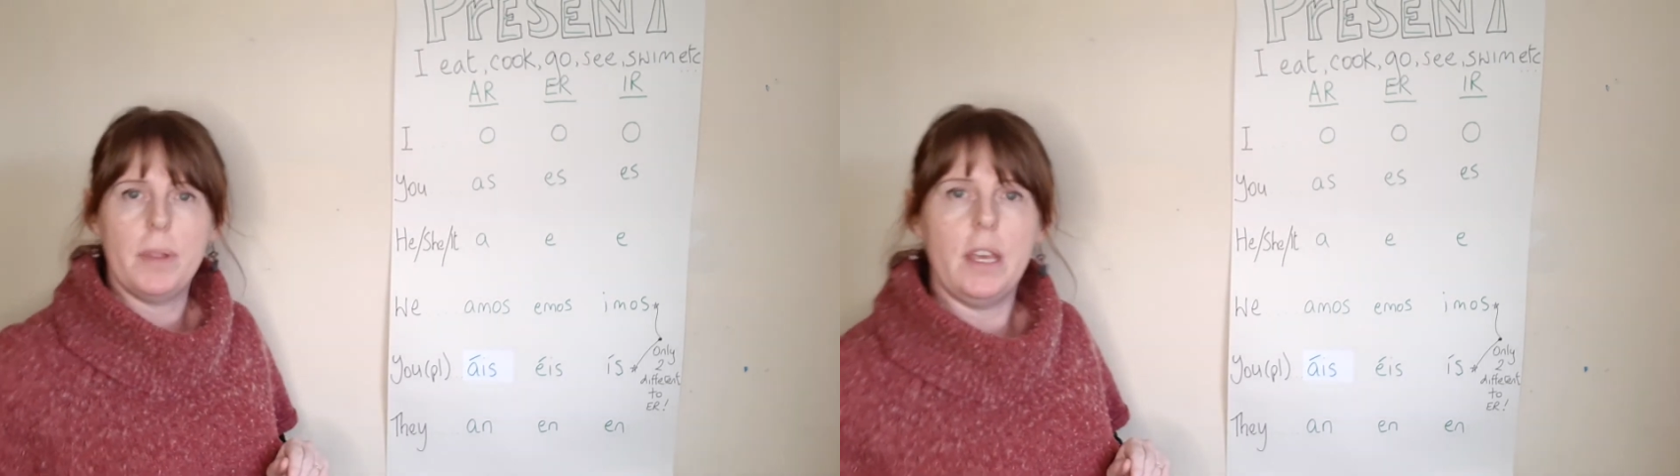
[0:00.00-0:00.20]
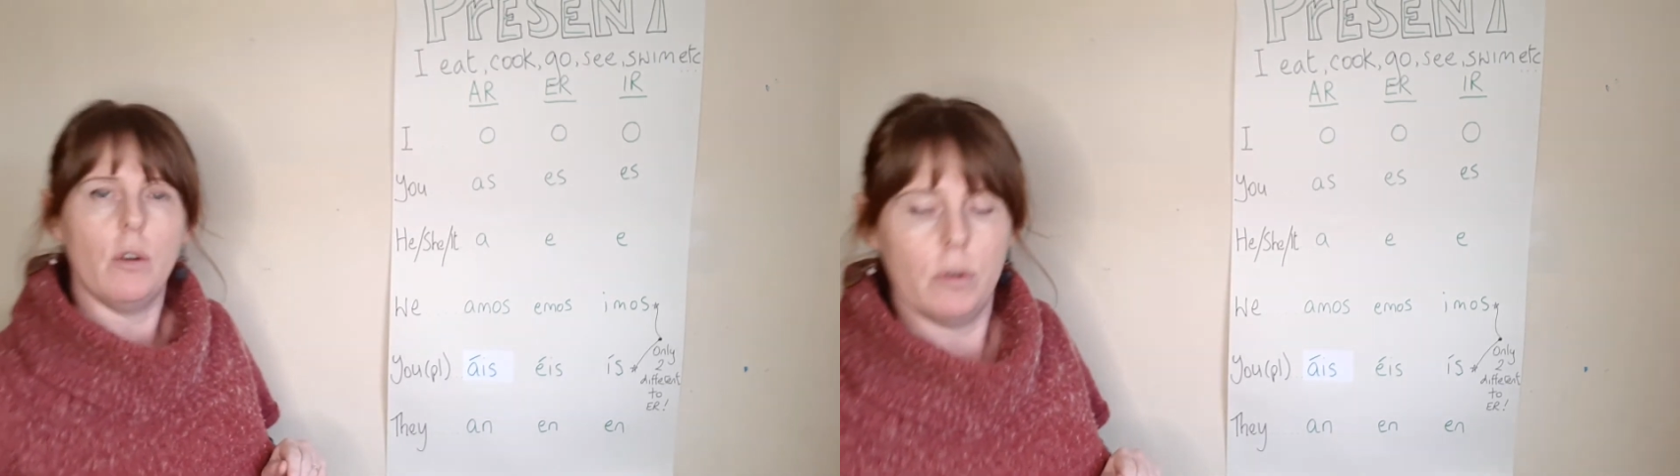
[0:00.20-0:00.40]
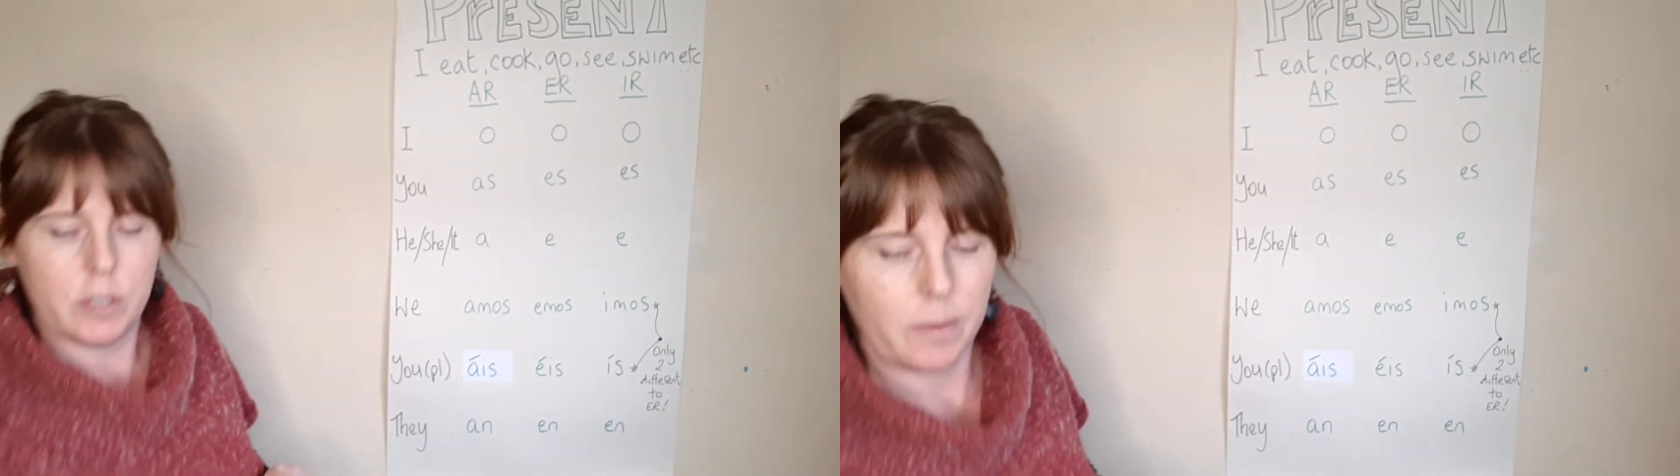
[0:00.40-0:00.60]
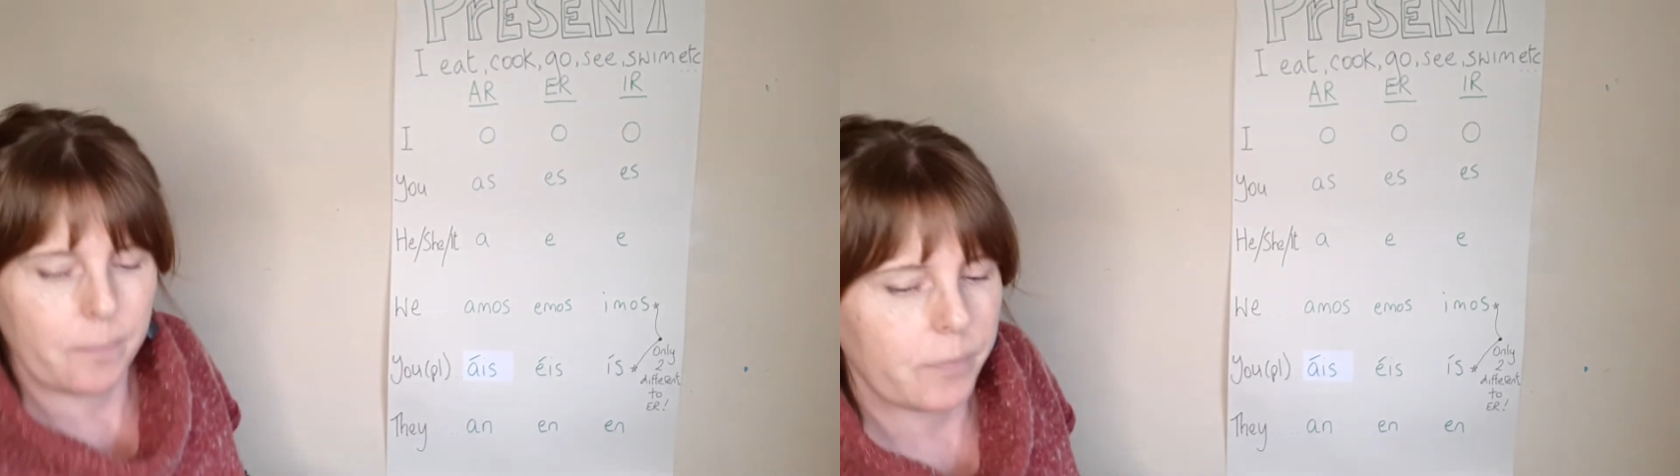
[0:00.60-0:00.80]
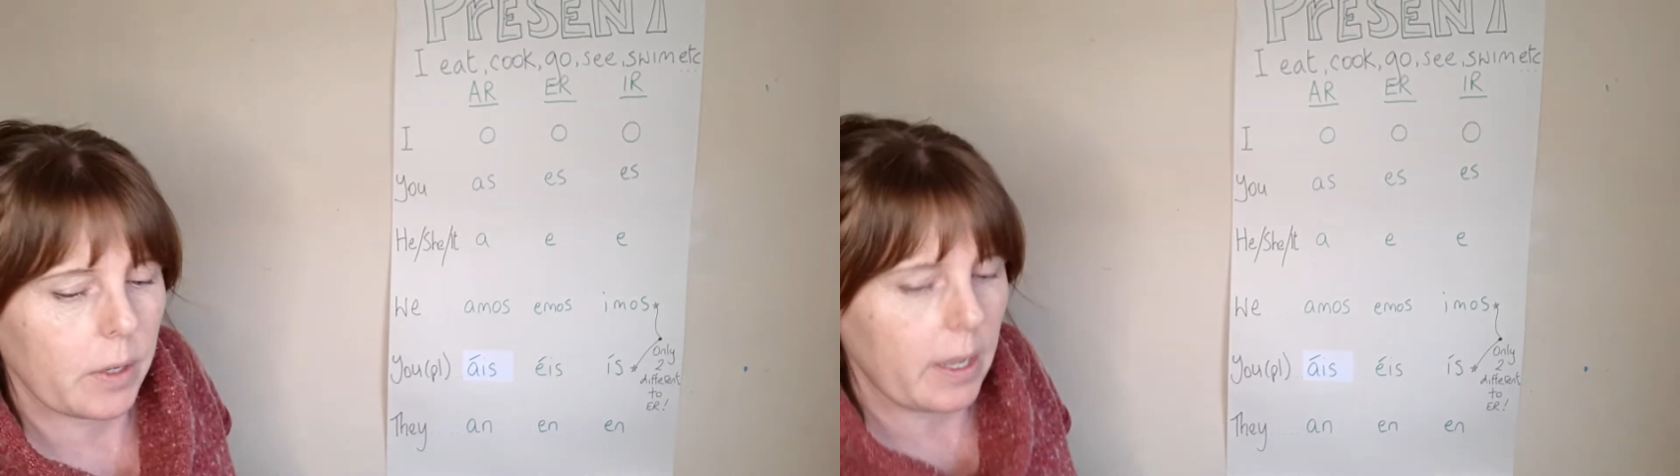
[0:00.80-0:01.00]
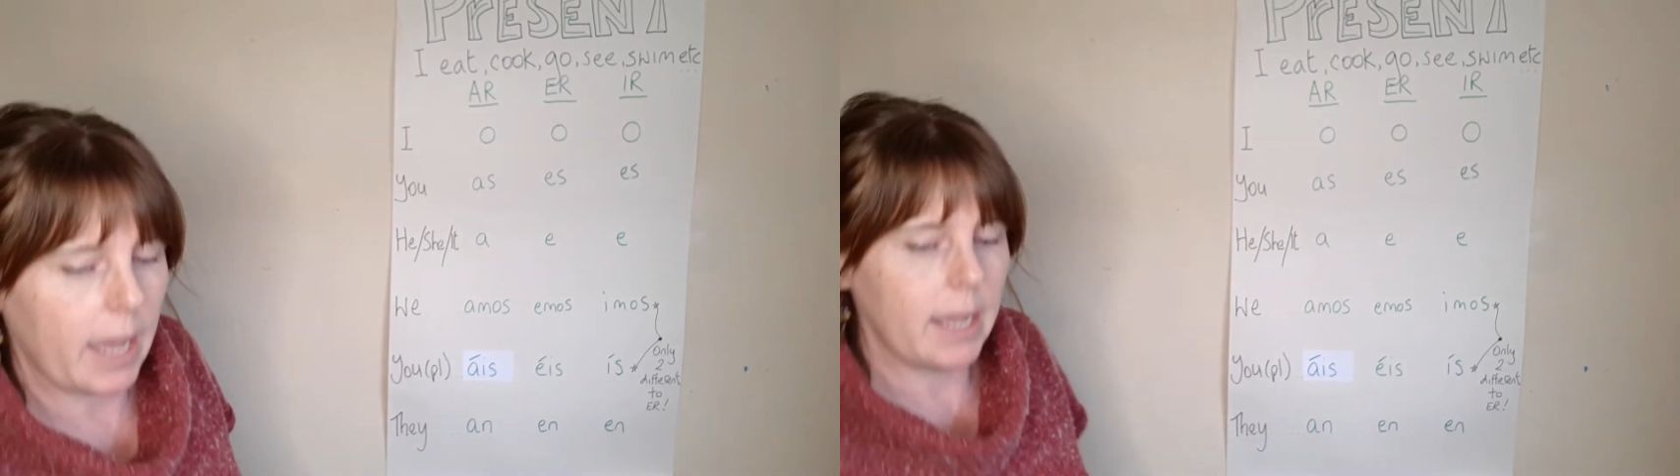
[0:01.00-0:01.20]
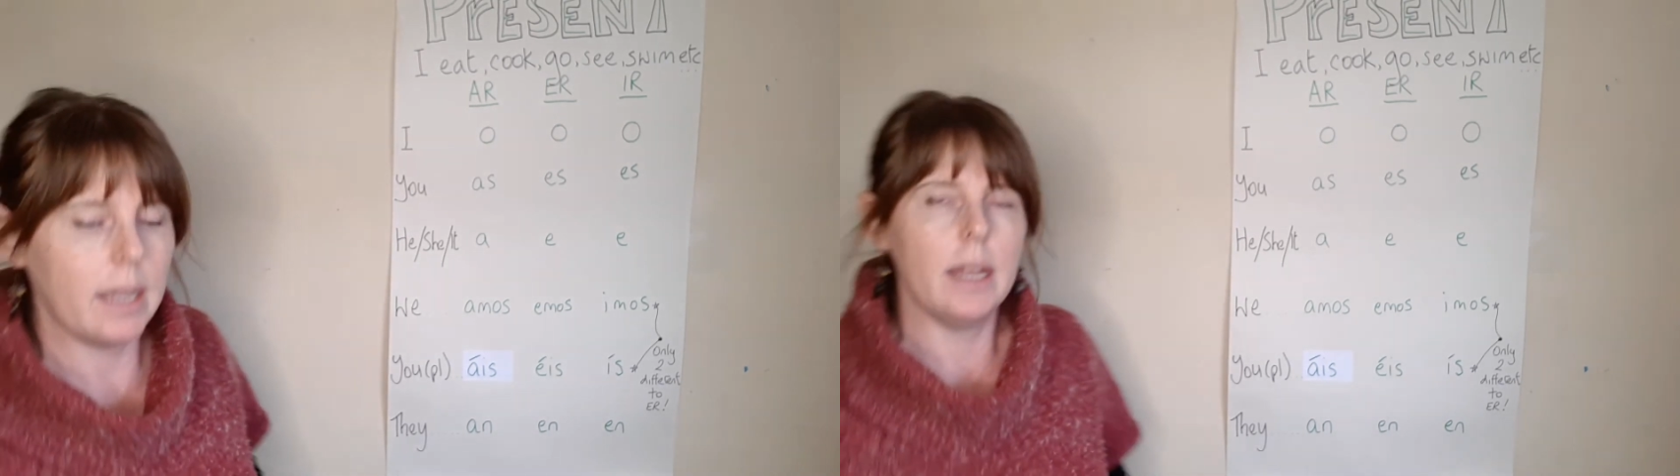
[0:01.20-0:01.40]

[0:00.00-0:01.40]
the order, okay?